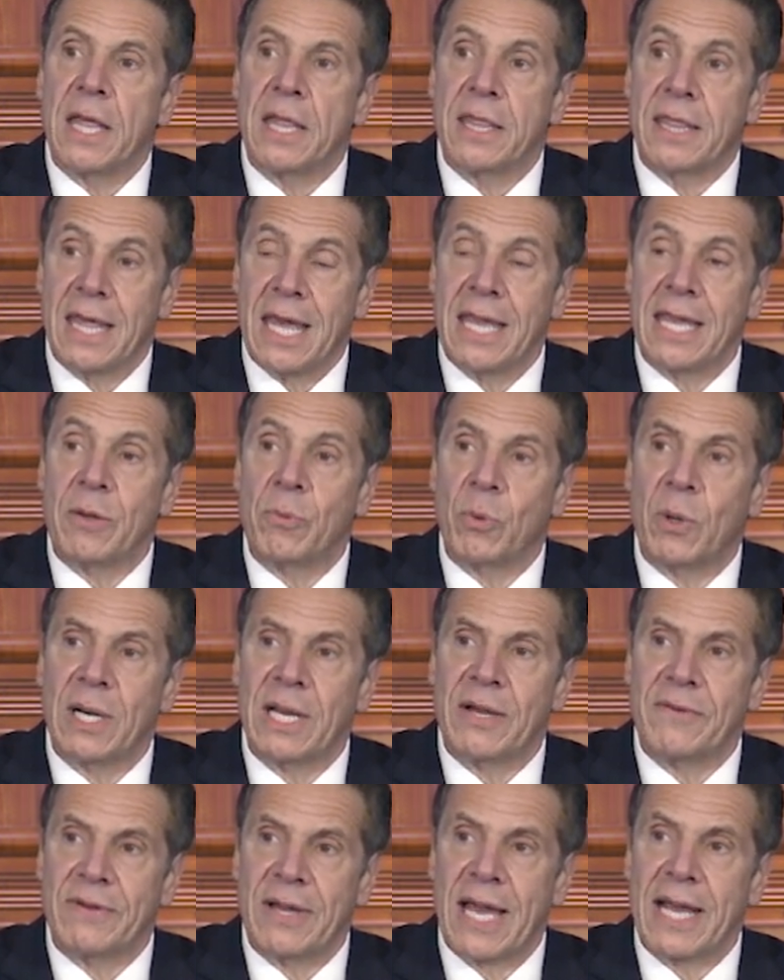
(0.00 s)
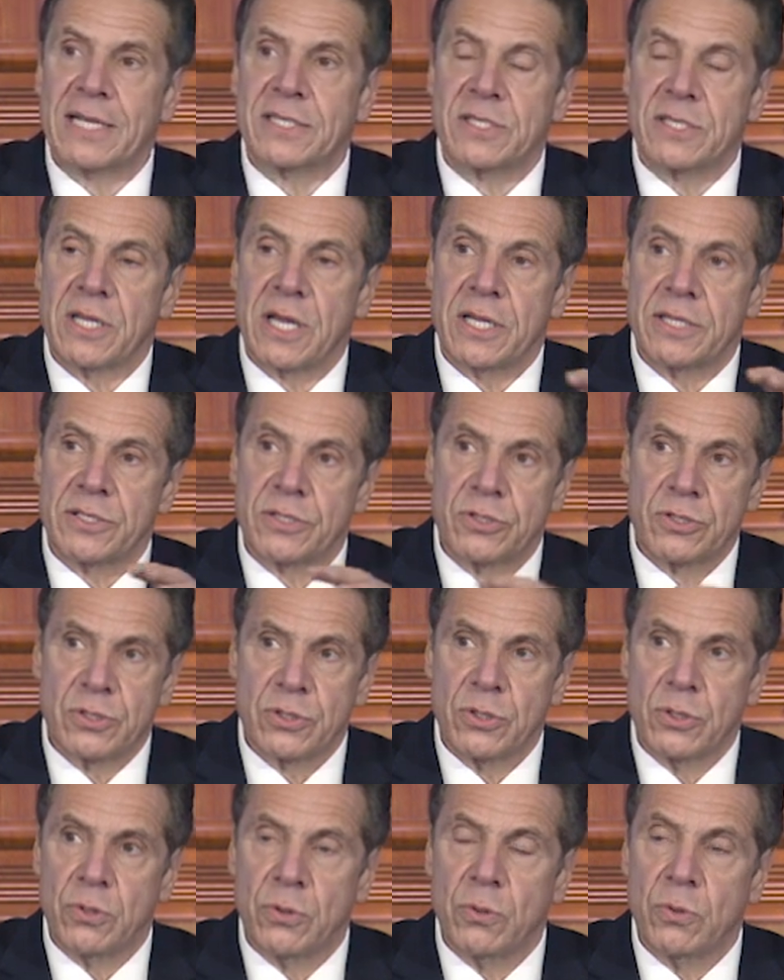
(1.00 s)
they will have access
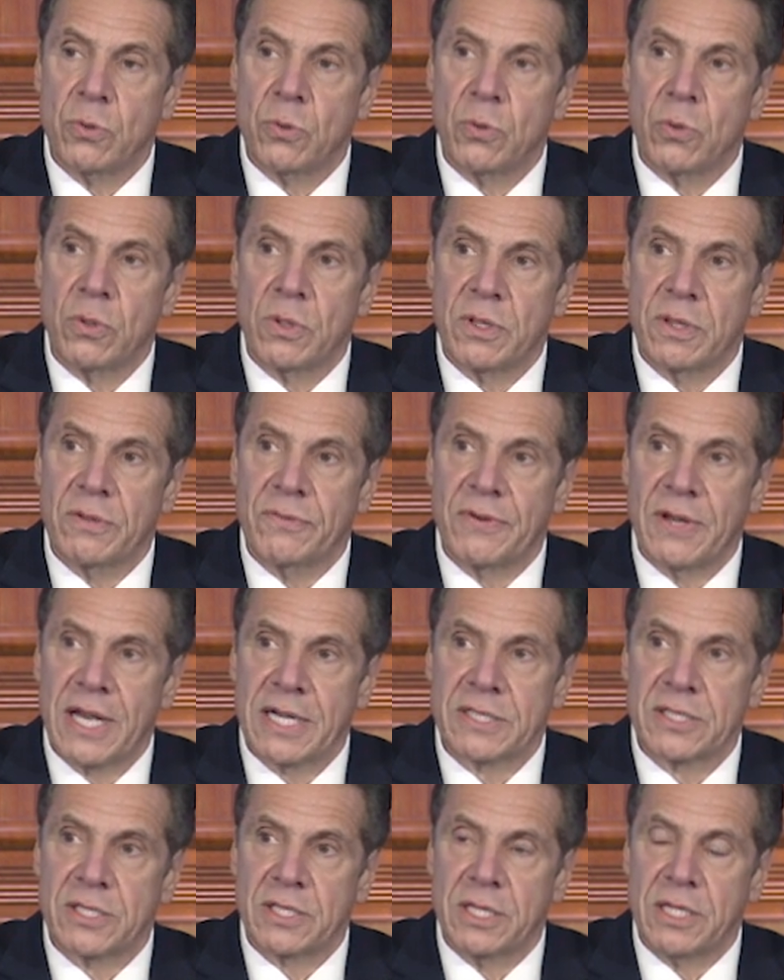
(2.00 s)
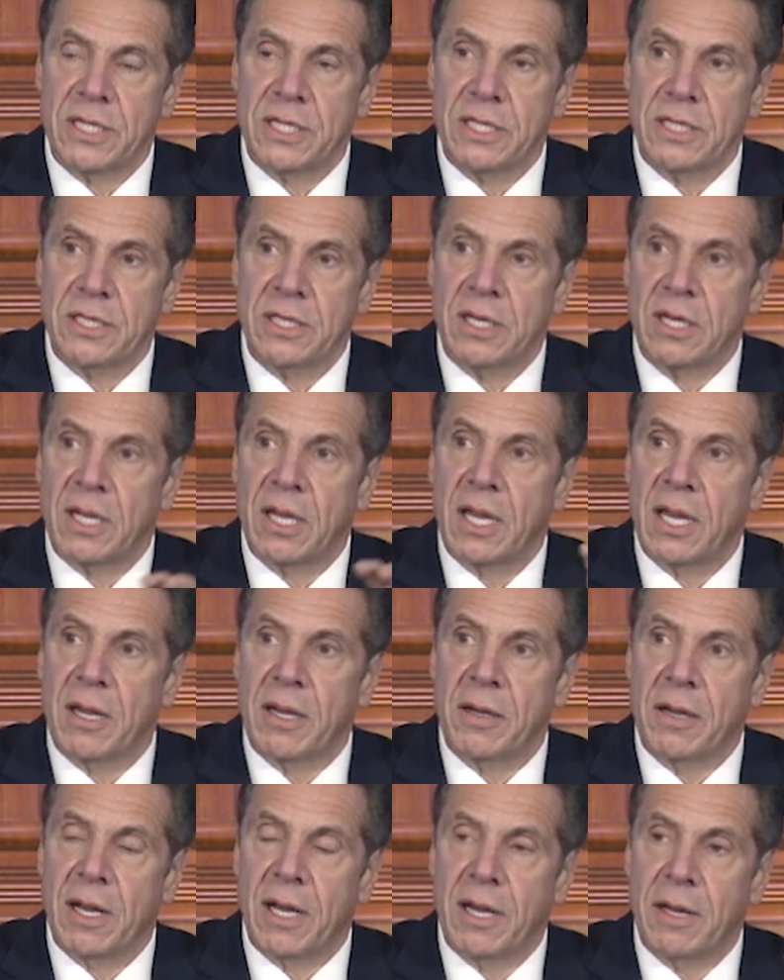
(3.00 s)
to the vaccine
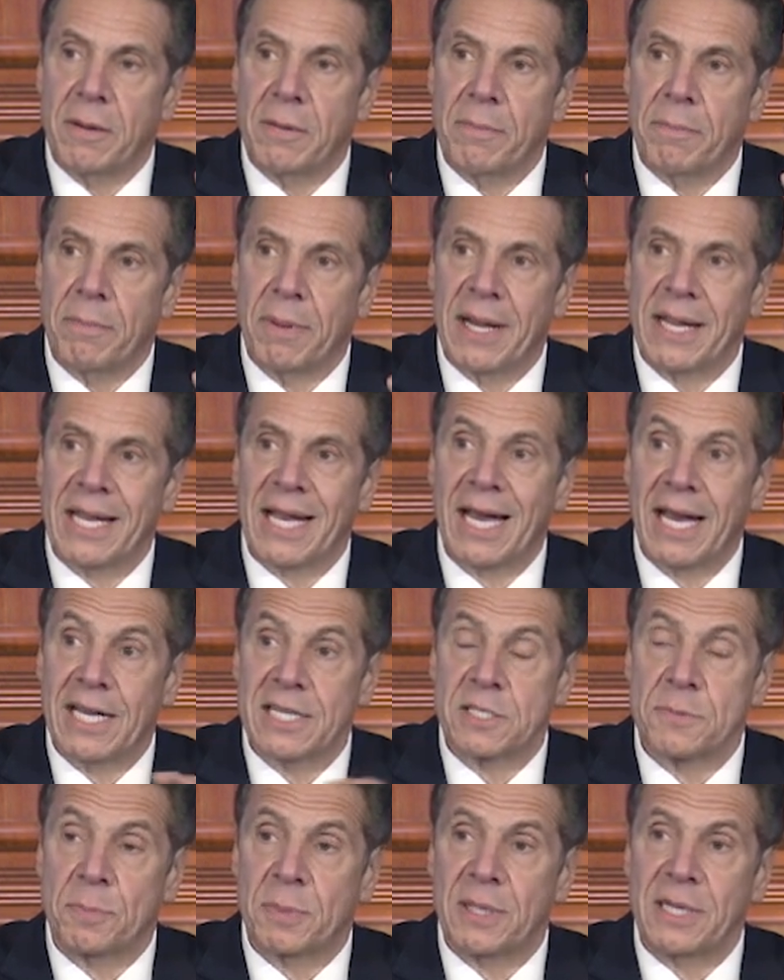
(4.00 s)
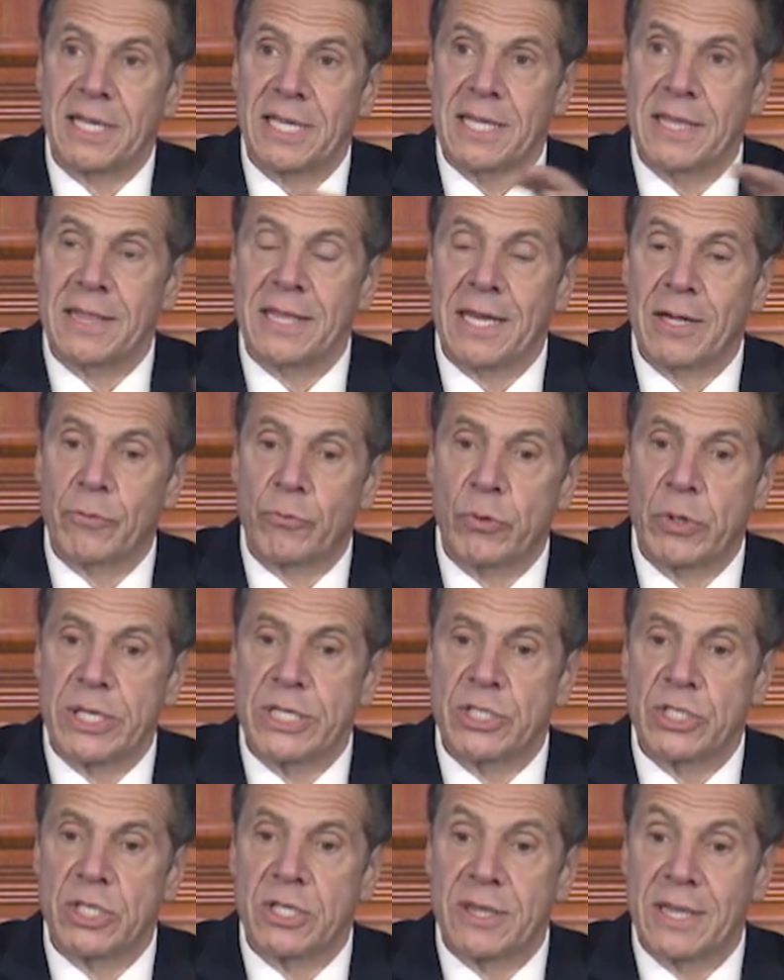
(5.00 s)
uh, by a hospital in their
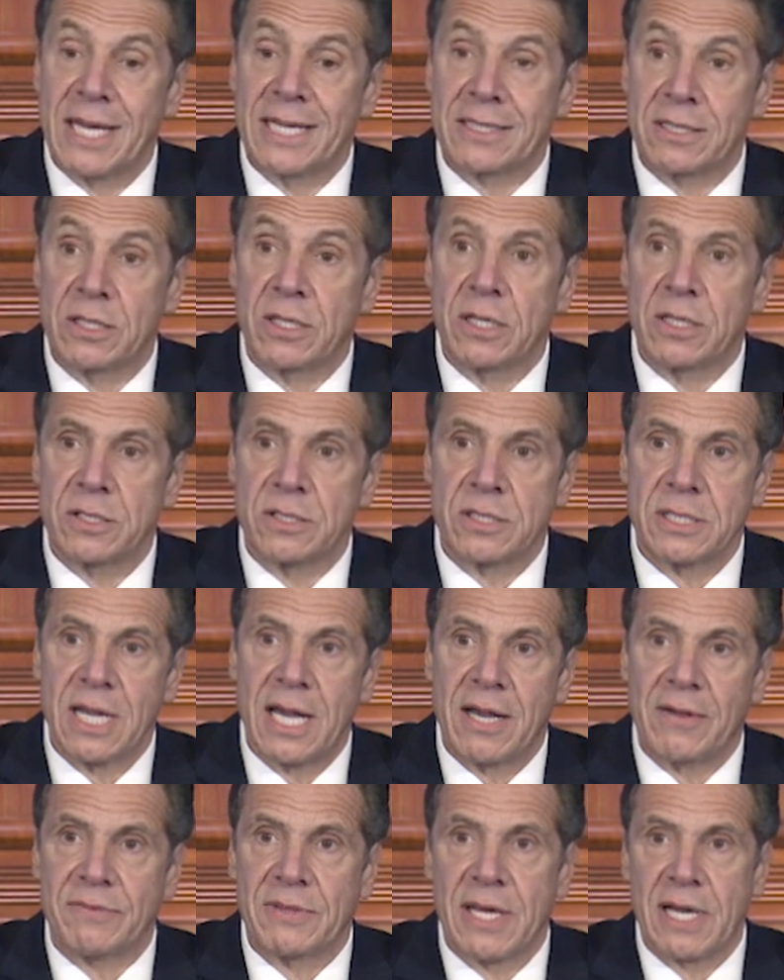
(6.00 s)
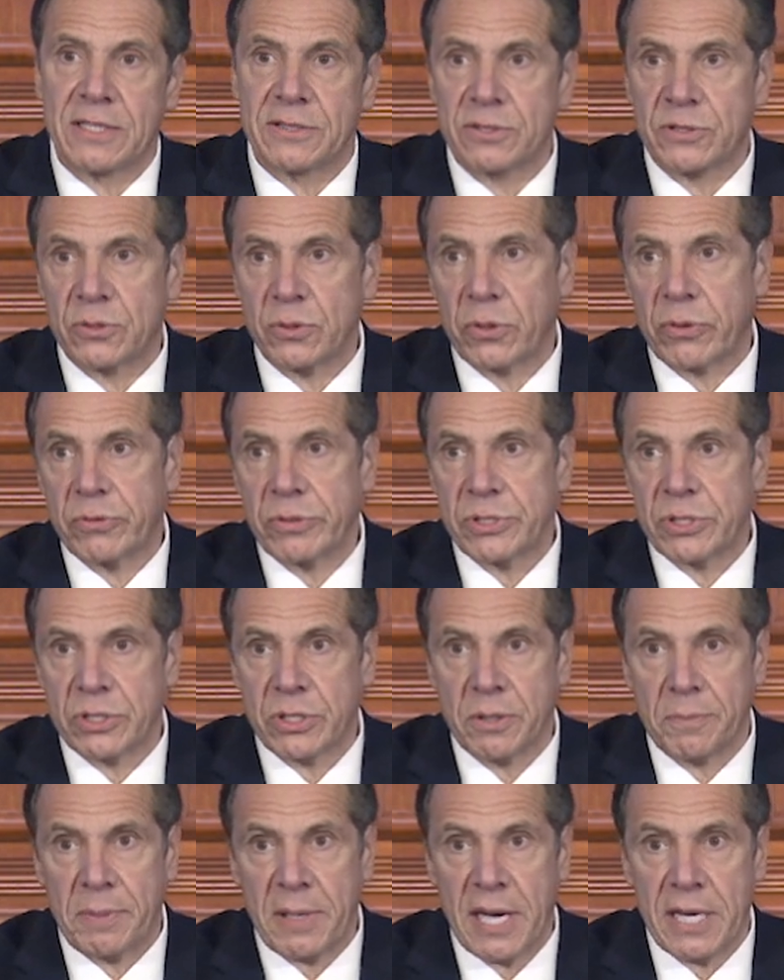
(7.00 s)
region that does have that storage
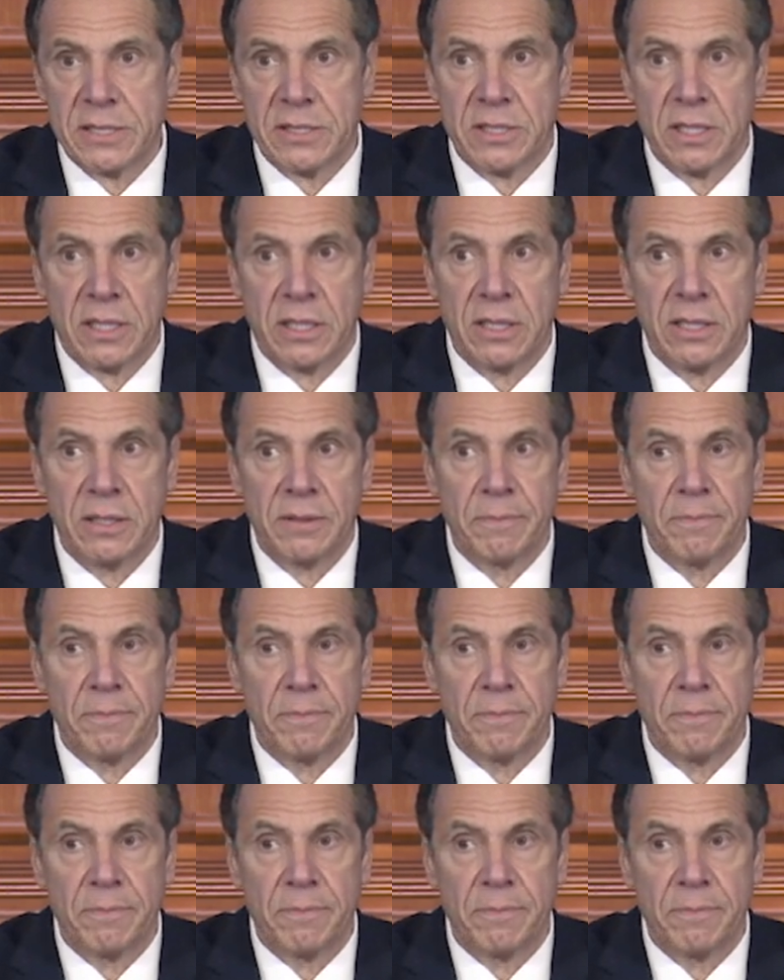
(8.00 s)
capacity.